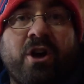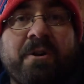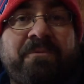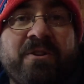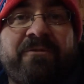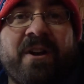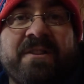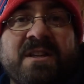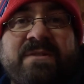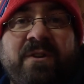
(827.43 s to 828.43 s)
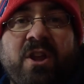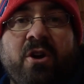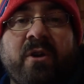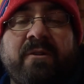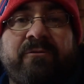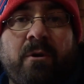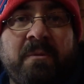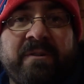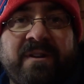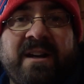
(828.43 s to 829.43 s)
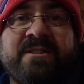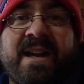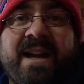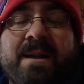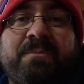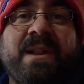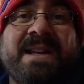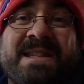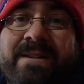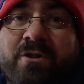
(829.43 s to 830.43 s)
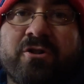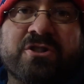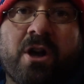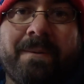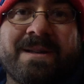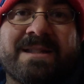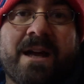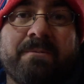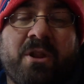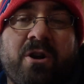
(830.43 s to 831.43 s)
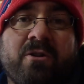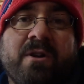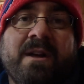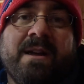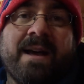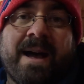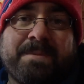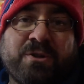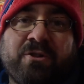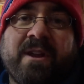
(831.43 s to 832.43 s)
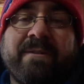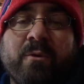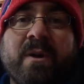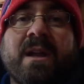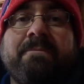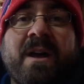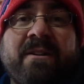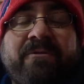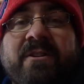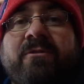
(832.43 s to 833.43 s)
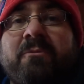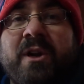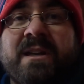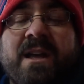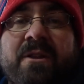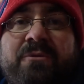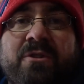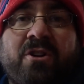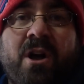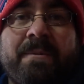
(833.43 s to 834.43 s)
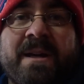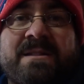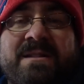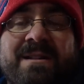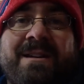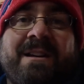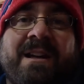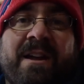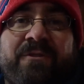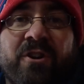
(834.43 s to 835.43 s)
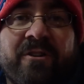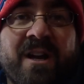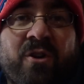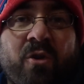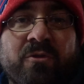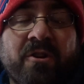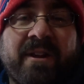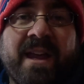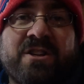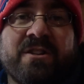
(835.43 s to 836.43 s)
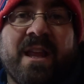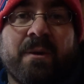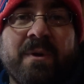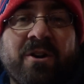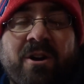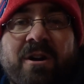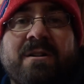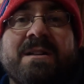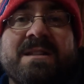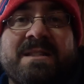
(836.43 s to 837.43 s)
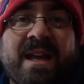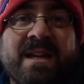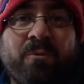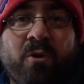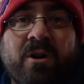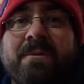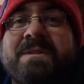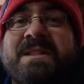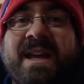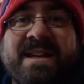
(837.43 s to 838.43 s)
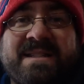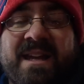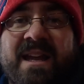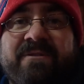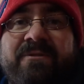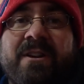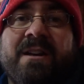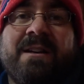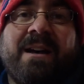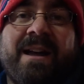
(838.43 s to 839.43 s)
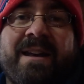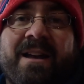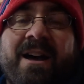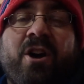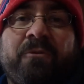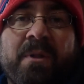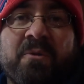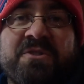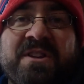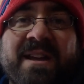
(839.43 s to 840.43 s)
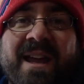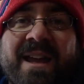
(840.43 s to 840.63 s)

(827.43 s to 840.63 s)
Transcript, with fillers: Hopefully you found this video informative and entertaining. Please leave those comments down below. Absolutely everyone can benefit from reading down through the comments. If you're in a cold location like we are, stay warm, stay safe, and uh, hopefully we'll see you